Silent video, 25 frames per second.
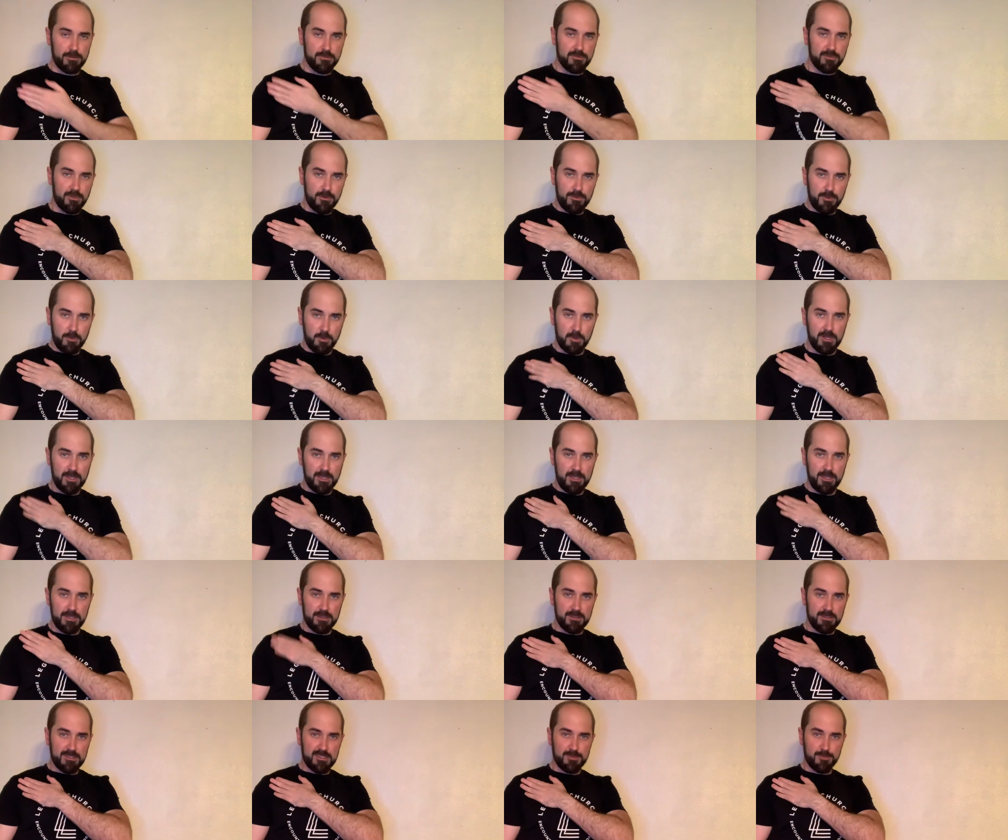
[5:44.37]
So if you want to
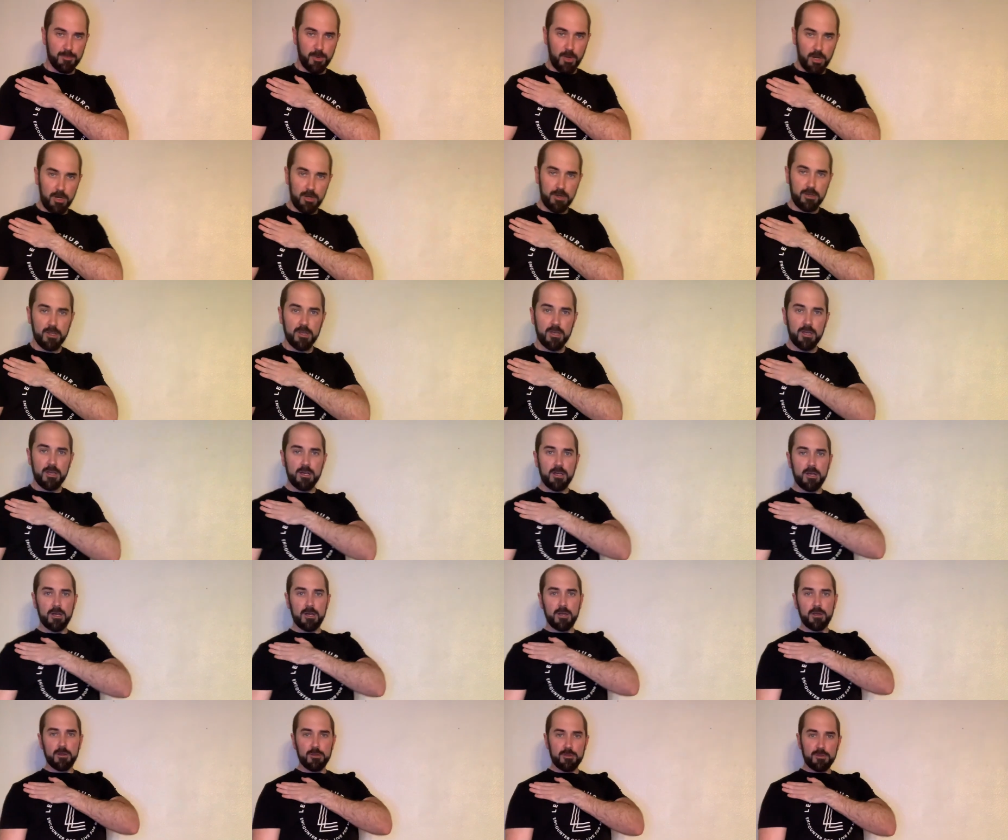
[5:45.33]
get this part,
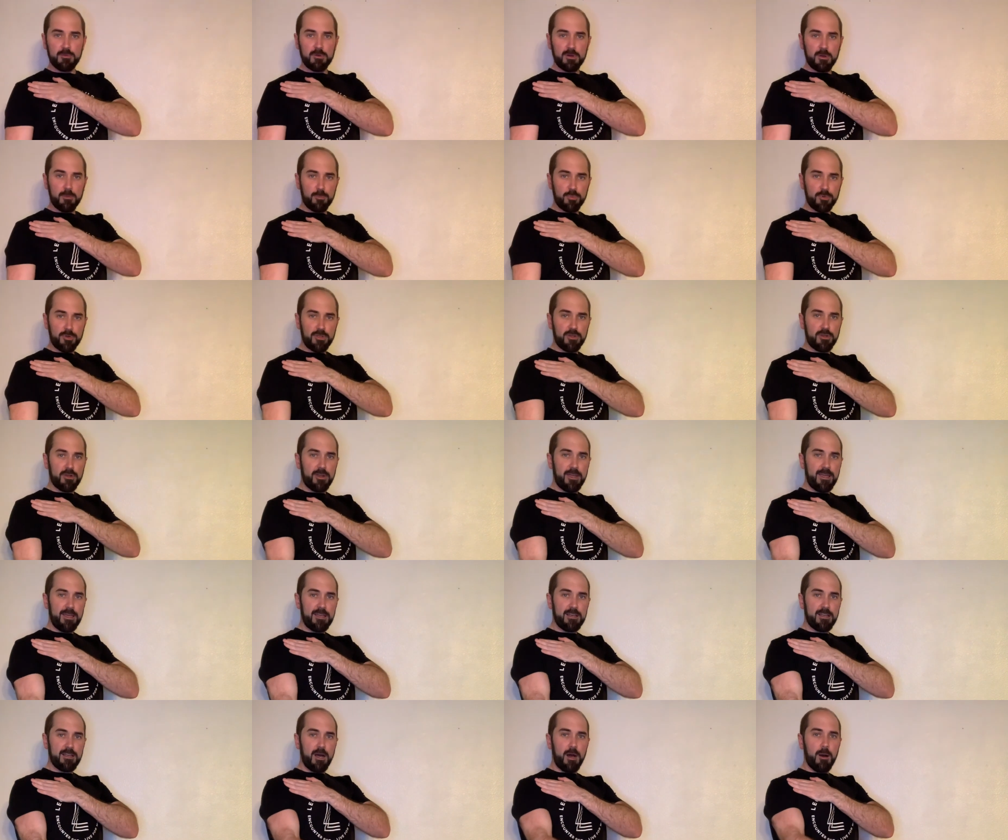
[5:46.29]
you want to bring your
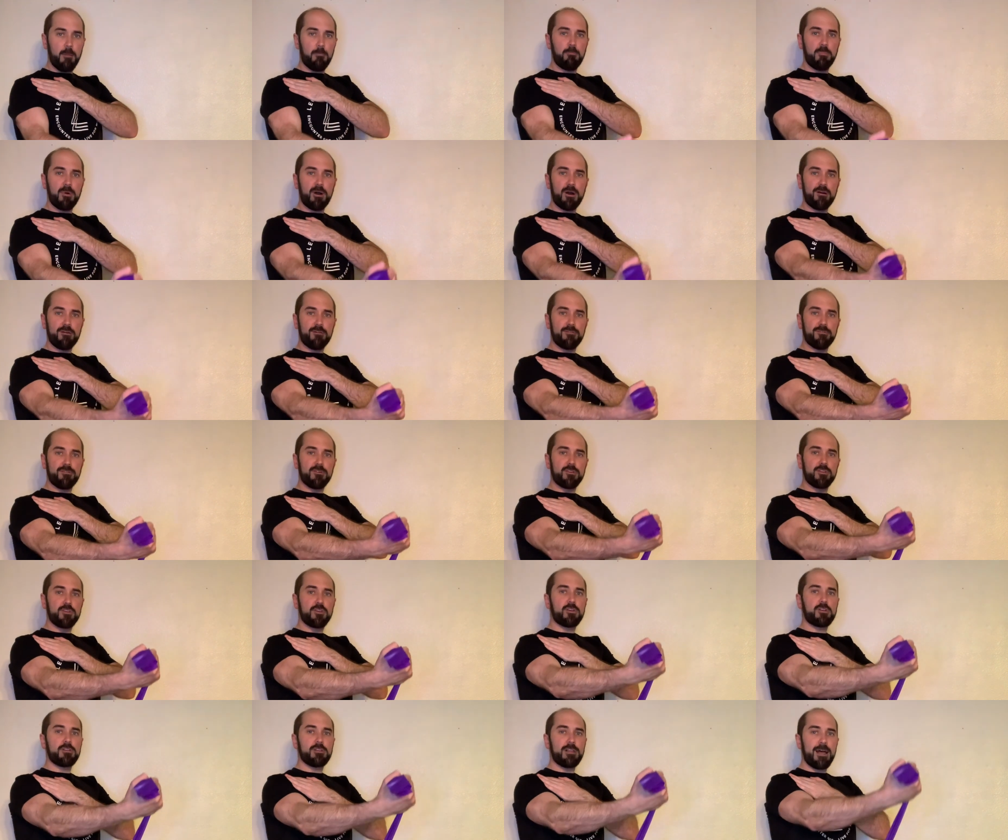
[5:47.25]
hand above
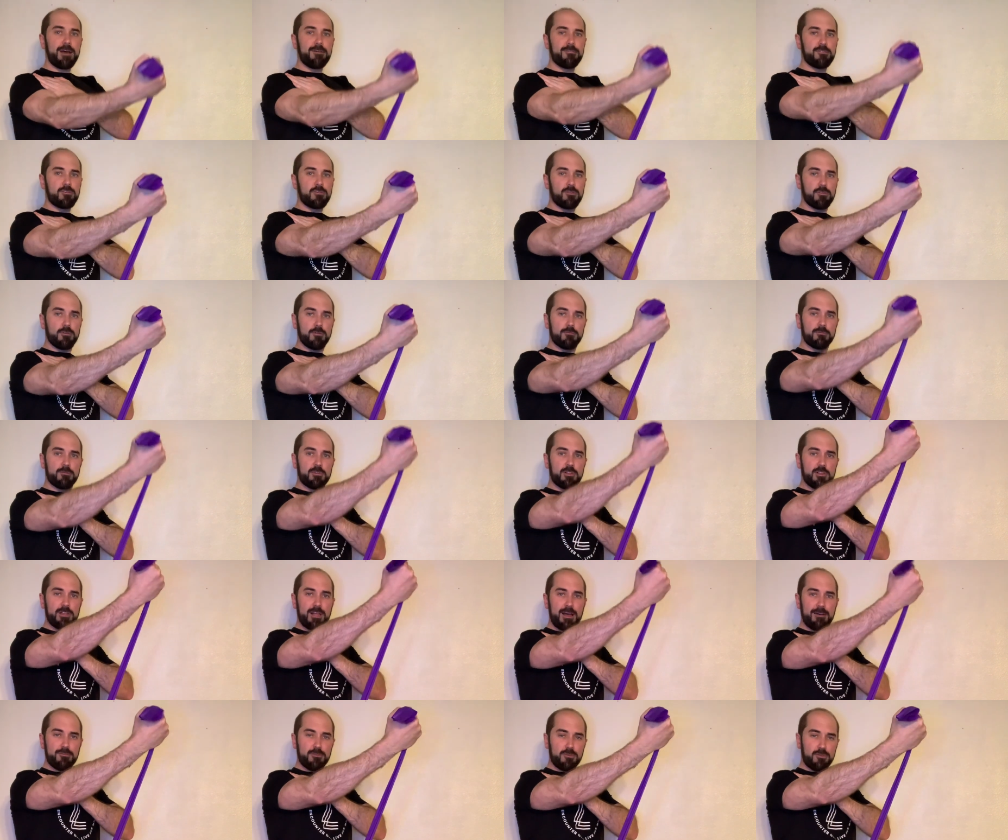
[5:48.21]
your clavicle.
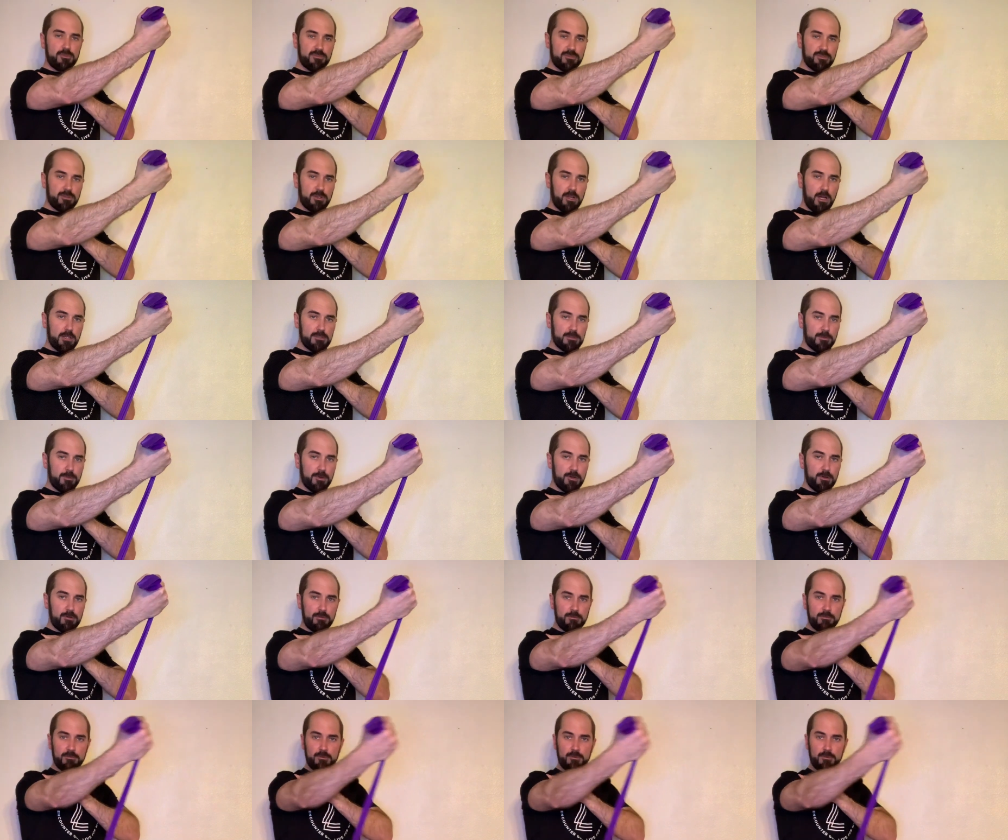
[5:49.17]
Clavicle is the collarbone.